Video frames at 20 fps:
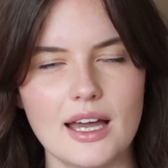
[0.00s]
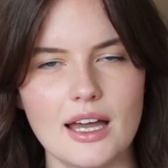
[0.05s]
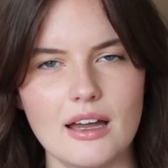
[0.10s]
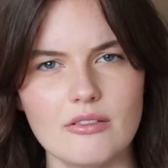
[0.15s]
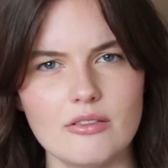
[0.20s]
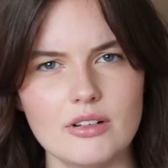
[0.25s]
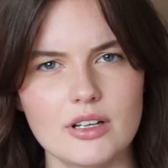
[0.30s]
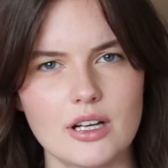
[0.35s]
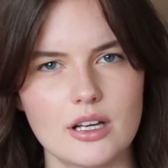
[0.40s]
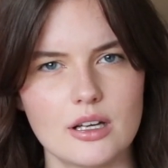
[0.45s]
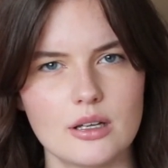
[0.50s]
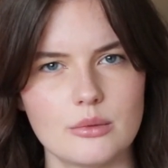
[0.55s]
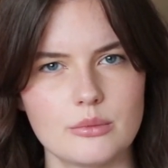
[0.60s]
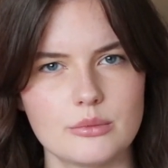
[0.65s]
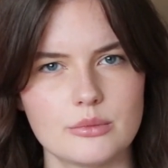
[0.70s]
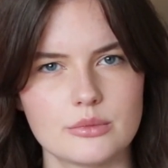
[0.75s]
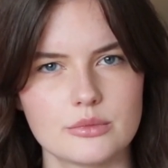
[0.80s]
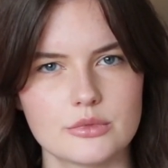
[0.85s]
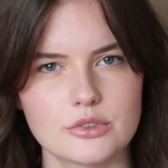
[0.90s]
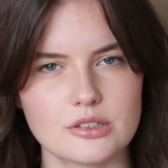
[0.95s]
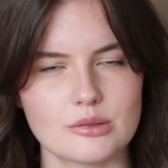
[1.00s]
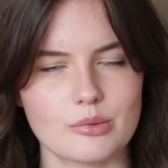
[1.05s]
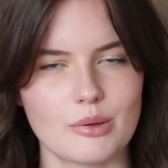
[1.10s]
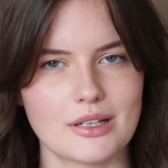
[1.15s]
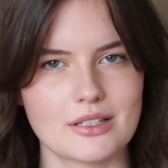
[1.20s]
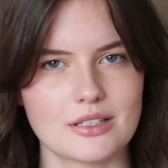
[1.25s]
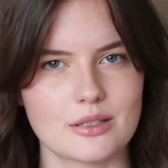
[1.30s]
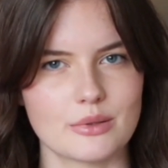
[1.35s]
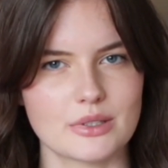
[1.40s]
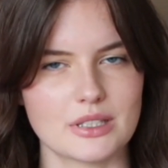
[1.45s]
Erinome
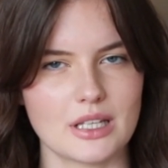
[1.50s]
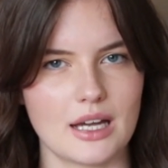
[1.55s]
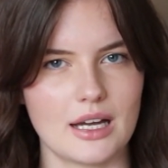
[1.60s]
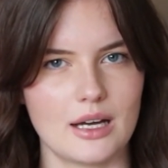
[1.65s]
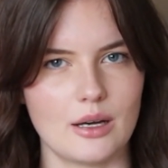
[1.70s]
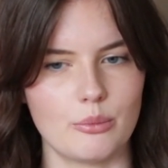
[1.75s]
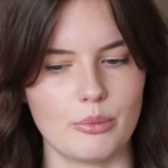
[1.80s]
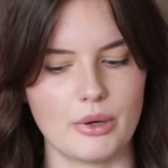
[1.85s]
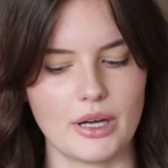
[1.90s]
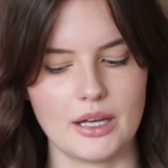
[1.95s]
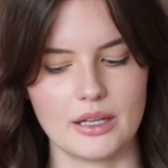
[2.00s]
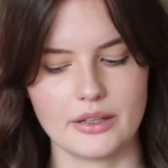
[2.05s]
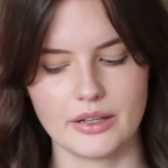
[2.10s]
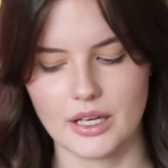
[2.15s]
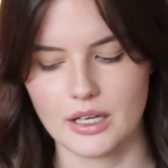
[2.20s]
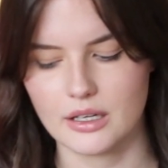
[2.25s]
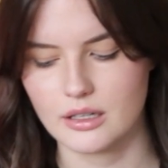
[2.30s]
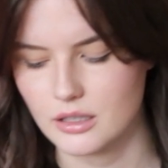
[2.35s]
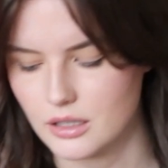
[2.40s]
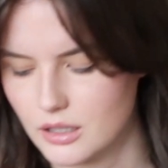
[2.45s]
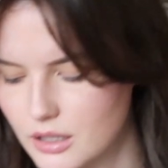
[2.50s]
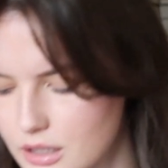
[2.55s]
Sweater was out by then.